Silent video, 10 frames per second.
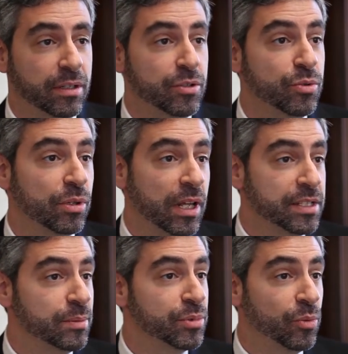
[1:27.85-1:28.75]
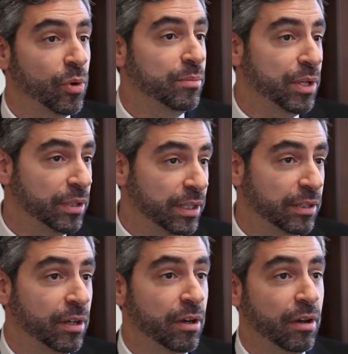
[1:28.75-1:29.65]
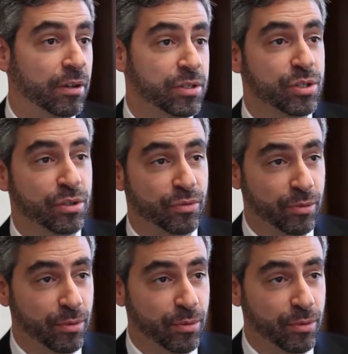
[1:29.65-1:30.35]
neutralize up to 1 million oxygen-free